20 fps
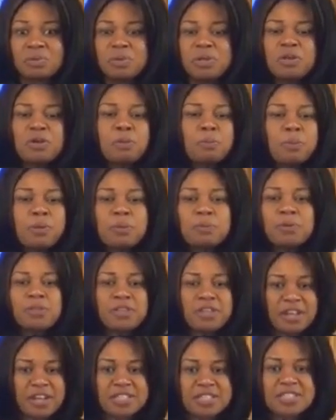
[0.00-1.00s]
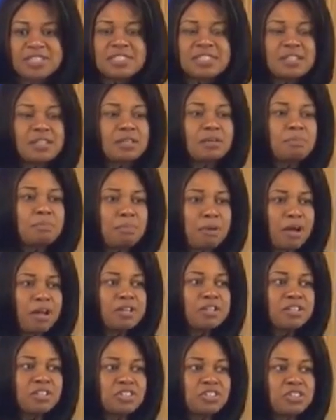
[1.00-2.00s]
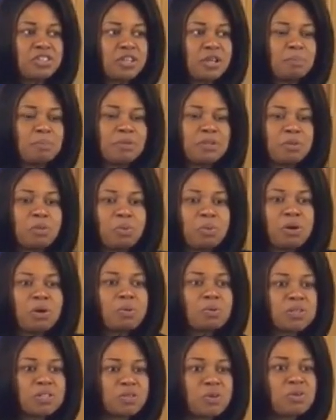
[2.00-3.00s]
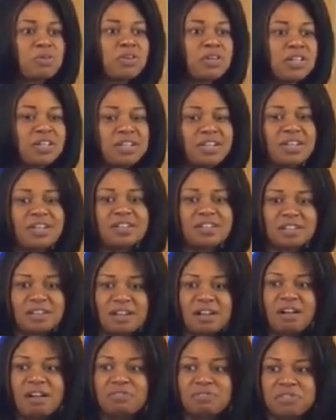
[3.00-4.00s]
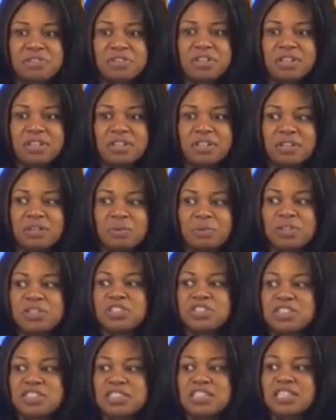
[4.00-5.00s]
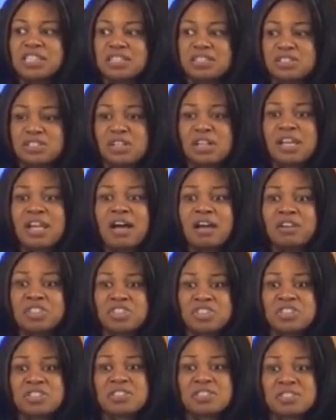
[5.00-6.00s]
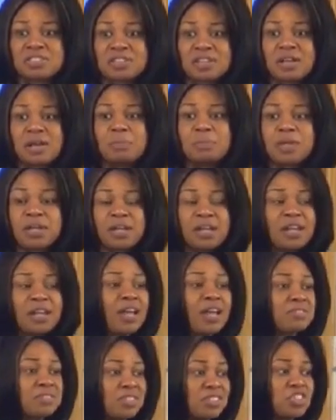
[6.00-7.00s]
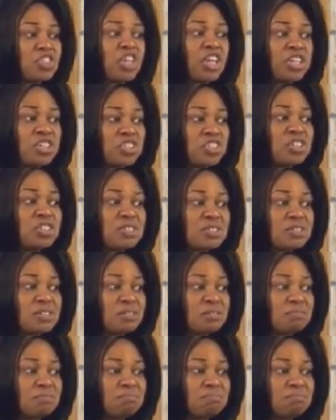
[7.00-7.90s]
We know people that are still in bondage today, but the work was already done at Calvary. We just need to allow Jesus to come in our lives and change us.